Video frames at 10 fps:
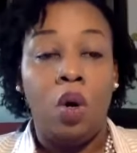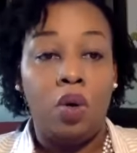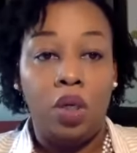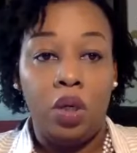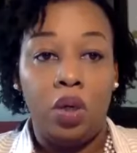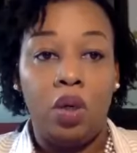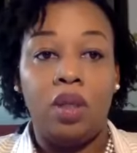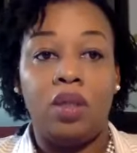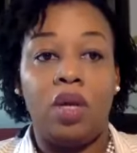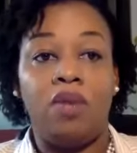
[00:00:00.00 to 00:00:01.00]
or New
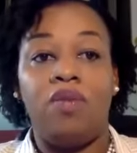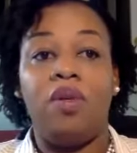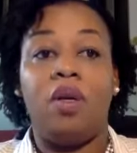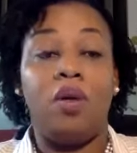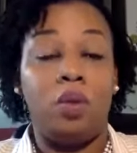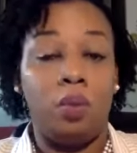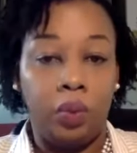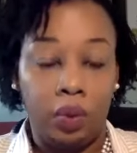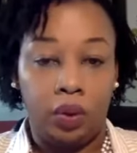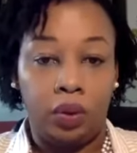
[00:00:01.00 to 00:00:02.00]
York is trying to figure out where to
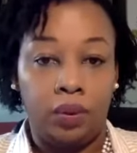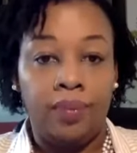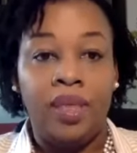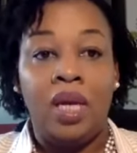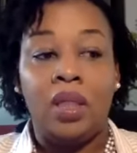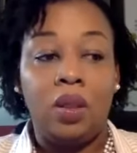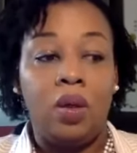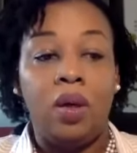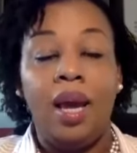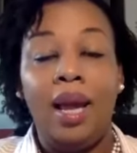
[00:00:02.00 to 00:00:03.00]
put you.
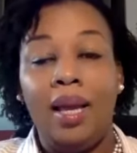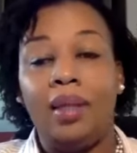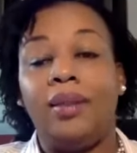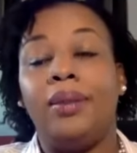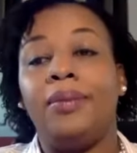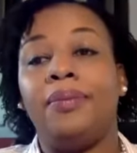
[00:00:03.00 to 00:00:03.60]
So, and